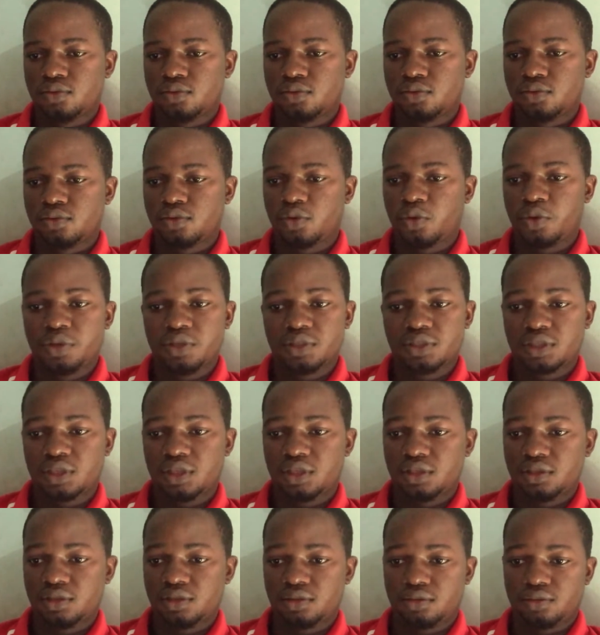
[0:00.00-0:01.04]
So in this
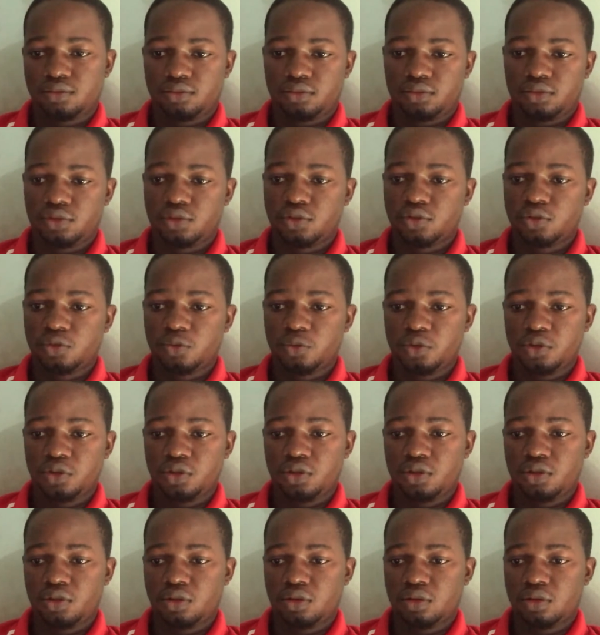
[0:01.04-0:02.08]
case, it's going to
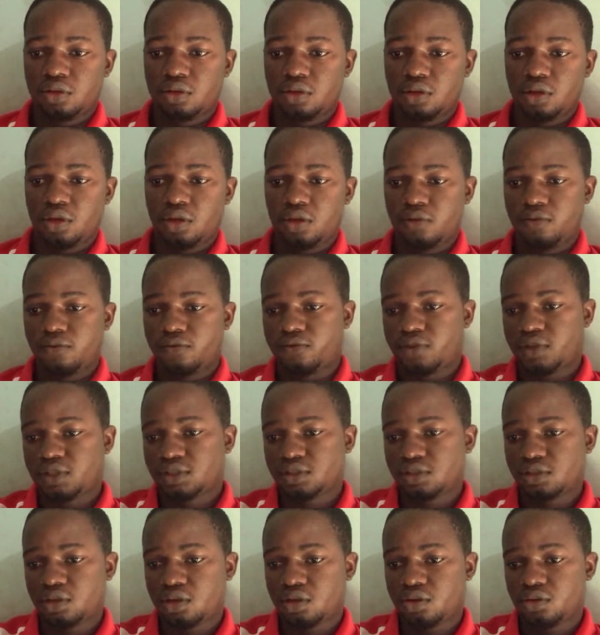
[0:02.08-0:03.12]
be a
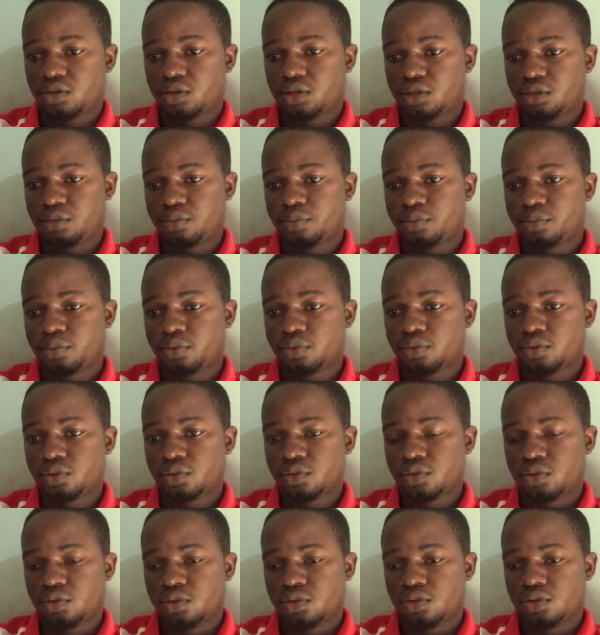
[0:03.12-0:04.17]
vertical clip.
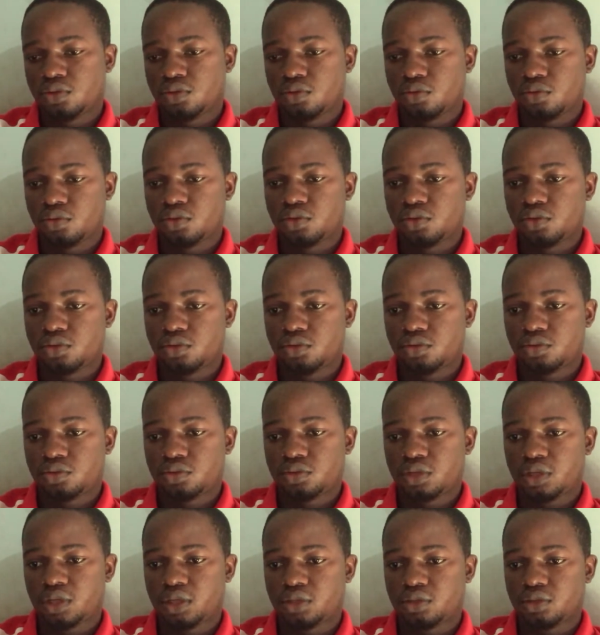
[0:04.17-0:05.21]
So once you
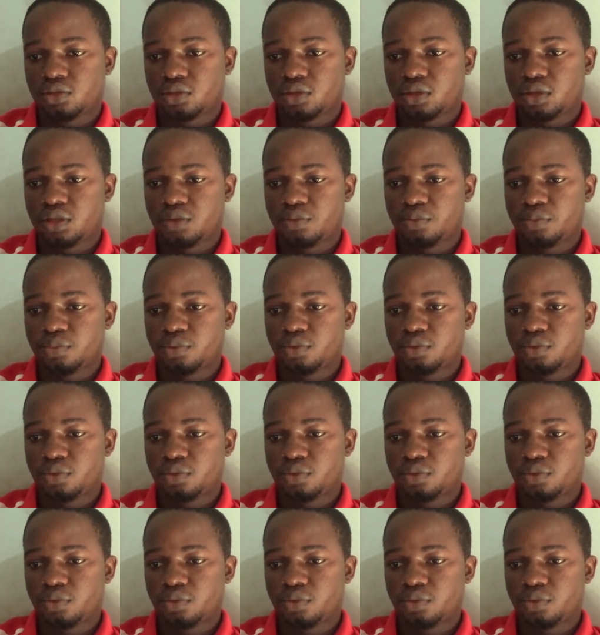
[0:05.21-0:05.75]
select your clip,